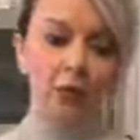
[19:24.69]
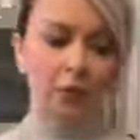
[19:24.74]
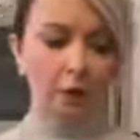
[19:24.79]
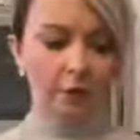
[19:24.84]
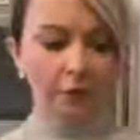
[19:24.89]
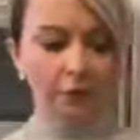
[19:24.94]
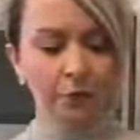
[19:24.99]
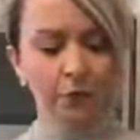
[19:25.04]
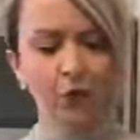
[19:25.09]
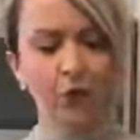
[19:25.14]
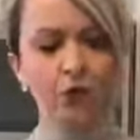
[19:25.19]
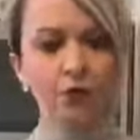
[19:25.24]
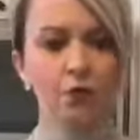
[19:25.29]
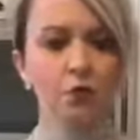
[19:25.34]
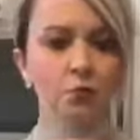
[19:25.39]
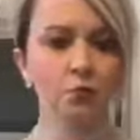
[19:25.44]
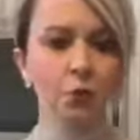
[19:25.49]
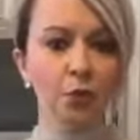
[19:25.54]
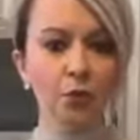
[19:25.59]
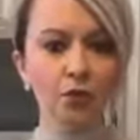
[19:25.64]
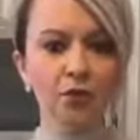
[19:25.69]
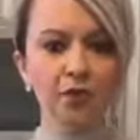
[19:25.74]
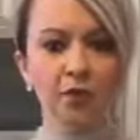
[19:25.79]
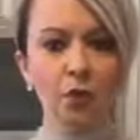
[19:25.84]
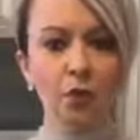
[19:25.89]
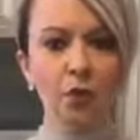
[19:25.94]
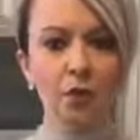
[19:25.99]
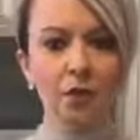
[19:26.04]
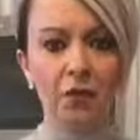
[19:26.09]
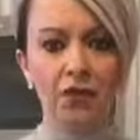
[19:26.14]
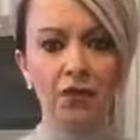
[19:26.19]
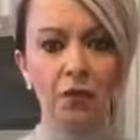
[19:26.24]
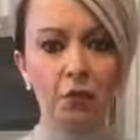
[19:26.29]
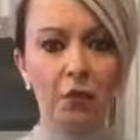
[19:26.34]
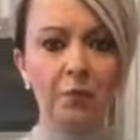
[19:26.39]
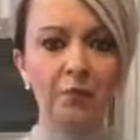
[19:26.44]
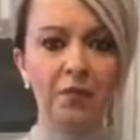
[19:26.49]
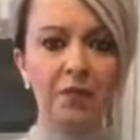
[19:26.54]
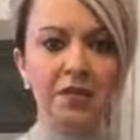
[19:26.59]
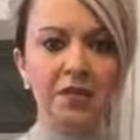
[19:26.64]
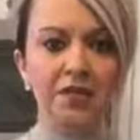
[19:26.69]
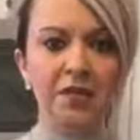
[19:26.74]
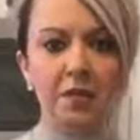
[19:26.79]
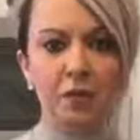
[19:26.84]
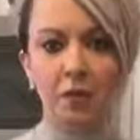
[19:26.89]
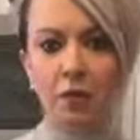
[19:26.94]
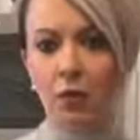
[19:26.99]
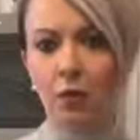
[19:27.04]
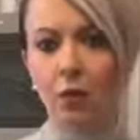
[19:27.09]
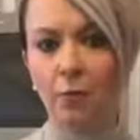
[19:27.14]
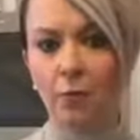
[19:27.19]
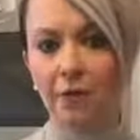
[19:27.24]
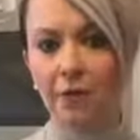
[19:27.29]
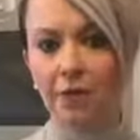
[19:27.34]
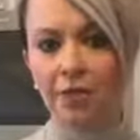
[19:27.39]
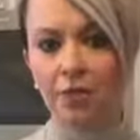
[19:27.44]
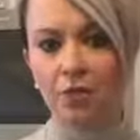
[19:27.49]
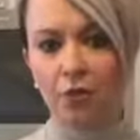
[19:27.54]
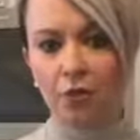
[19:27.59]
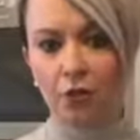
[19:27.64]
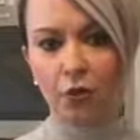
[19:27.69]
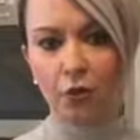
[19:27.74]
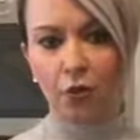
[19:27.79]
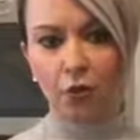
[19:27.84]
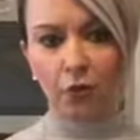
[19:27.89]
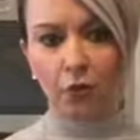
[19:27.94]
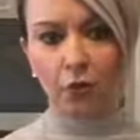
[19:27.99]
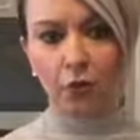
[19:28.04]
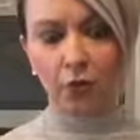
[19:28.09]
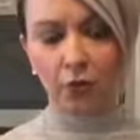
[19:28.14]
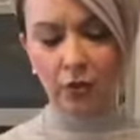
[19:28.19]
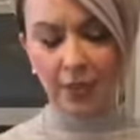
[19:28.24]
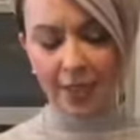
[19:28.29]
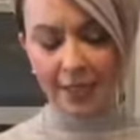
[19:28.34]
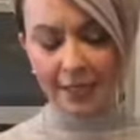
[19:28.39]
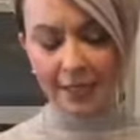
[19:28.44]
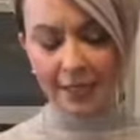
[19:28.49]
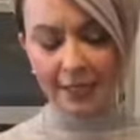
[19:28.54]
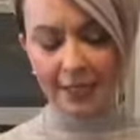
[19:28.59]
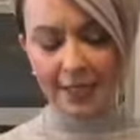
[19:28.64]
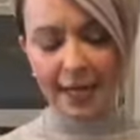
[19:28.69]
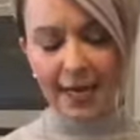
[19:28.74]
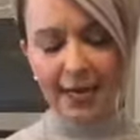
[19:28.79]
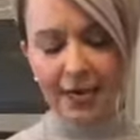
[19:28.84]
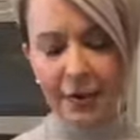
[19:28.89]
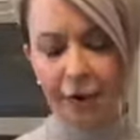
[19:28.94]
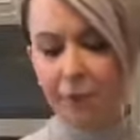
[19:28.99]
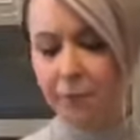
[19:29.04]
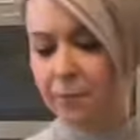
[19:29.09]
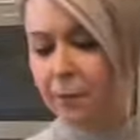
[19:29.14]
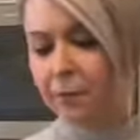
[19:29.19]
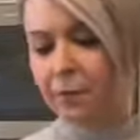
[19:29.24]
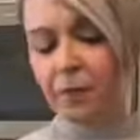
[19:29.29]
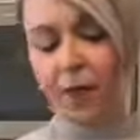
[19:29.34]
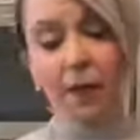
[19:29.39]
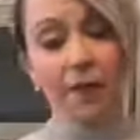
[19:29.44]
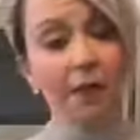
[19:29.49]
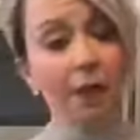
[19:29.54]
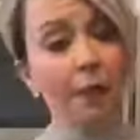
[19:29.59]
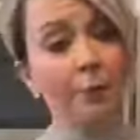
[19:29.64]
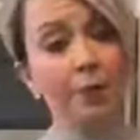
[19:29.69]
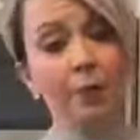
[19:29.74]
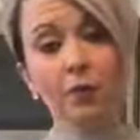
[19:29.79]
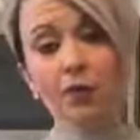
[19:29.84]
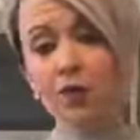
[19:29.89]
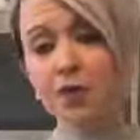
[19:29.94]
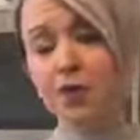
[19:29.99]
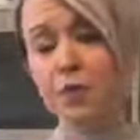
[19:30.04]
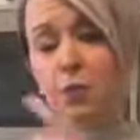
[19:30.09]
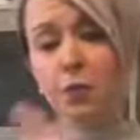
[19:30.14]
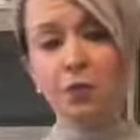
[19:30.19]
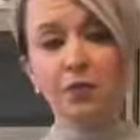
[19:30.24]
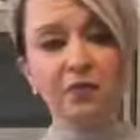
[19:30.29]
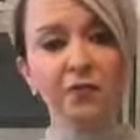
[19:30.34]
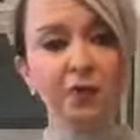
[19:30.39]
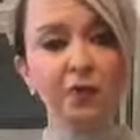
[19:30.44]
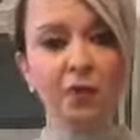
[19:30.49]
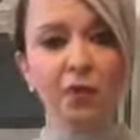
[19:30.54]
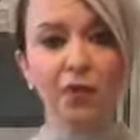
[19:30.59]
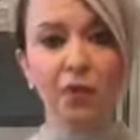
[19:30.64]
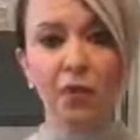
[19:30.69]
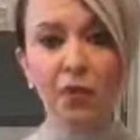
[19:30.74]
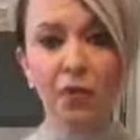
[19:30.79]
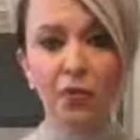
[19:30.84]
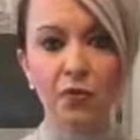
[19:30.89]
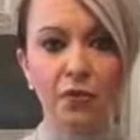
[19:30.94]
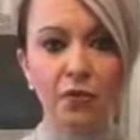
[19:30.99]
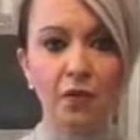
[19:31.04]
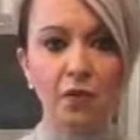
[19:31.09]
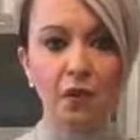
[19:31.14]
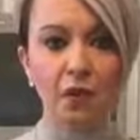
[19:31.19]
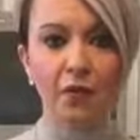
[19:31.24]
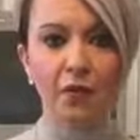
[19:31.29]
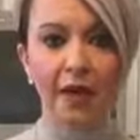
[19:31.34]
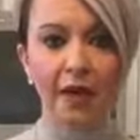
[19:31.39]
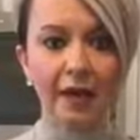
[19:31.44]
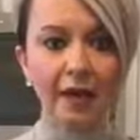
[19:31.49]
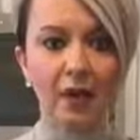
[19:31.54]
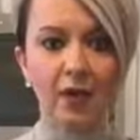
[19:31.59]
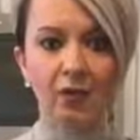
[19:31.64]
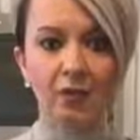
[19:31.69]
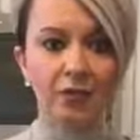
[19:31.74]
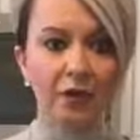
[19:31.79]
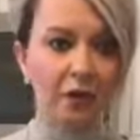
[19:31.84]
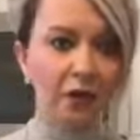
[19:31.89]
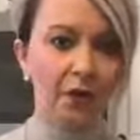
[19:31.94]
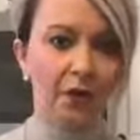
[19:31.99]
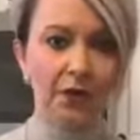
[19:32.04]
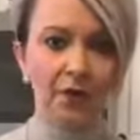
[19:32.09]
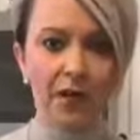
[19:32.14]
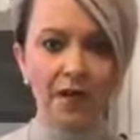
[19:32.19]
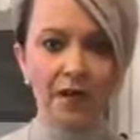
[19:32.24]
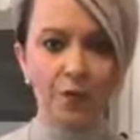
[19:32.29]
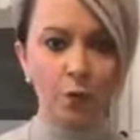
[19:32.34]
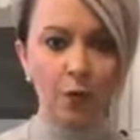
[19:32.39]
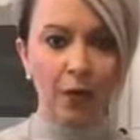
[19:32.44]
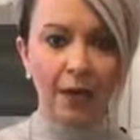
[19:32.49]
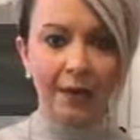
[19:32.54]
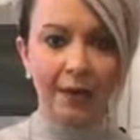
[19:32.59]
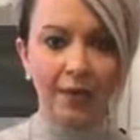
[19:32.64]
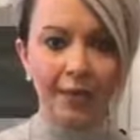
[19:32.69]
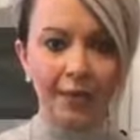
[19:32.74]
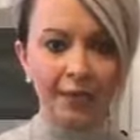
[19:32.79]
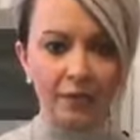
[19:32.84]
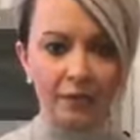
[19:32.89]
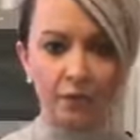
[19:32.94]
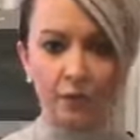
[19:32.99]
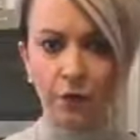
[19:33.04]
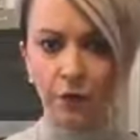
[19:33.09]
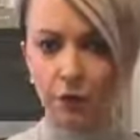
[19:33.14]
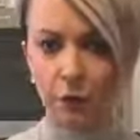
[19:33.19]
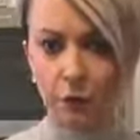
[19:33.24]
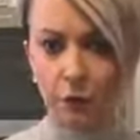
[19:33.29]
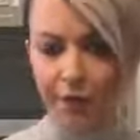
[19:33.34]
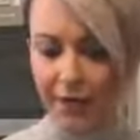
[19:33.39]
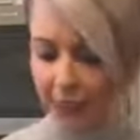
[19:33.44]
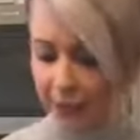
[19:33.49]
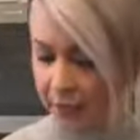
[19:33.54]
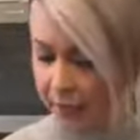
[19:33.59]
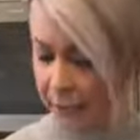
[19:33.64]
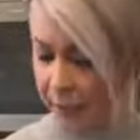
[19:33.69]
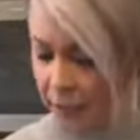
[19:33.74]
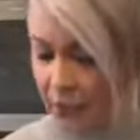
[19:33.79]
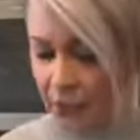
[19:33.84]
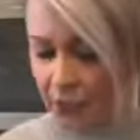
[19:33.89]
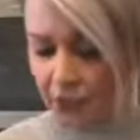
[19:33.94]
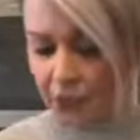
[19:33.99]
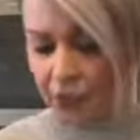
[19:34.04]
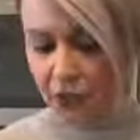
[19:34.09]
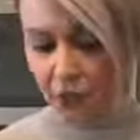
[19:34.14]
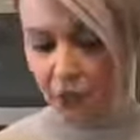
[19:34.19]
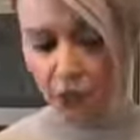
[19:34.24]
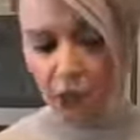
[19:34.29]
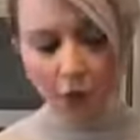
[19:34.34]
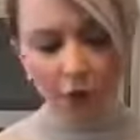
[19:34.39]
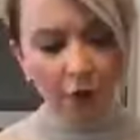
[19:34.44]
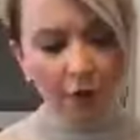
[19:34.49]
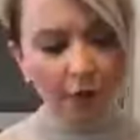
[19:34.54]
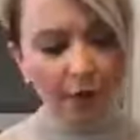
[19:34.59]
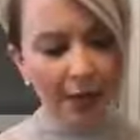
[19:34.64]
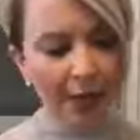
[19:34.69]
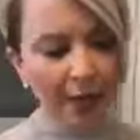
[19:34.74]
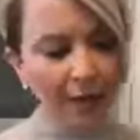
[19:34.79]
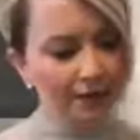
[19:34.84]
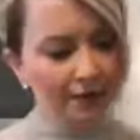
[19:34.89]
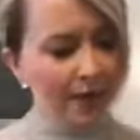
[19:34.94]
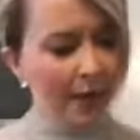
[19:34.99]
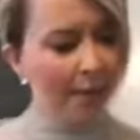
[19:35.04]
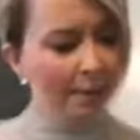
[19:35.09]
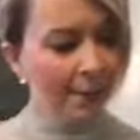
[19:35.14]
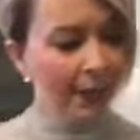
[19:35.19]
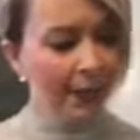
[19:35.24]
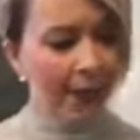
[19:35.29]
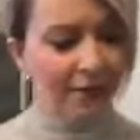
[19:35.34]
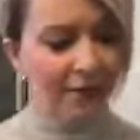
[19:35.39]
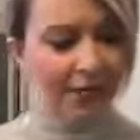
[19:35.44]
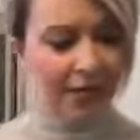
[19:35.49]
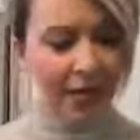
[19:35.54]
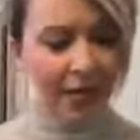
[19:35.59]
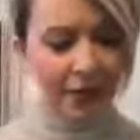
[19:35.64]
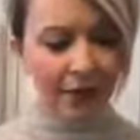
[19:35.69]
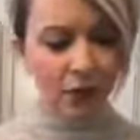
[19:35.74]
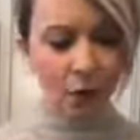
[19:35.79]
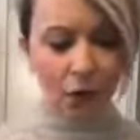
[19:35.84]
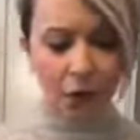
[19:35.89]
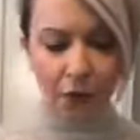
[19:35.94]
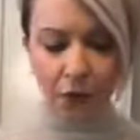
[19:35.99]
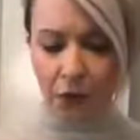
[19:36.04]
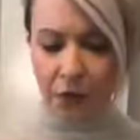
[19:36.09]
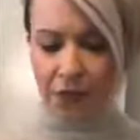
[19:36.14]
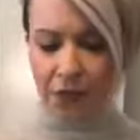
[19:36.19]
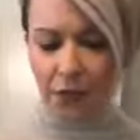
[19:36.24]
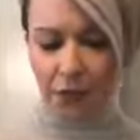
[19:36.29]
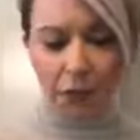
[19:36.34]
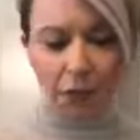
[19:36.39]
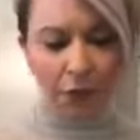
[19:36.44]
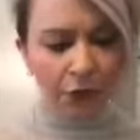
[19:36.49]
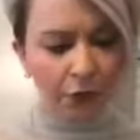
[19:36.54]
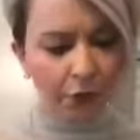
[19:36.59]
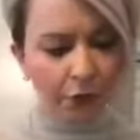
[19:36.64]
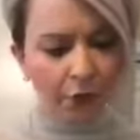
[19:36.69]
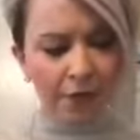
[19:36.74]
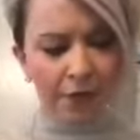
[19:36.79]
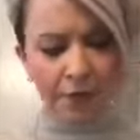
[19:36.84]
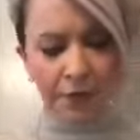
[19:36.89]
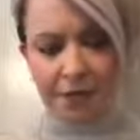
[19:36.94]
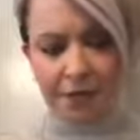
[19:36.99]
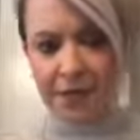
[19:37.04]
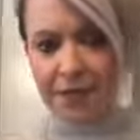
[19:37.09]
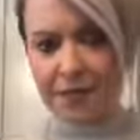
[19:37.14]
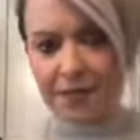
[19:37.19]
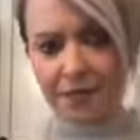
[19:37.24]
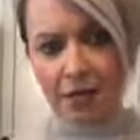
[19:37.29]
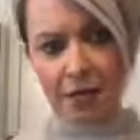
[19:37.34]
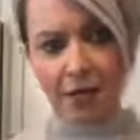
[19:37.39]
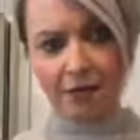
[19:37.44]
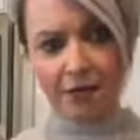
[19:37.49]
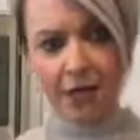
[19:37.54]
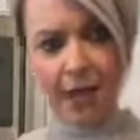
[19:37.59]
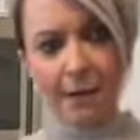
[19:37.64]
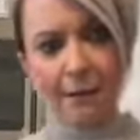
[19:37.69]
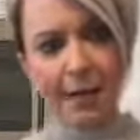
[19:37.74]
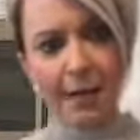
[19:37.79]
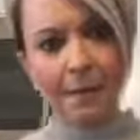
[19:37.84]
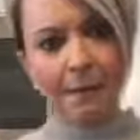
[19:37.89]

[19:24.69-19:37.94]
a full spoonful of these green beans in a little bitty circular glass container, and then I put a little spoonful of that cauliflower, and that's what I eat for the week. So, all right, I've got my avocado oil here on the green beans, and I've got my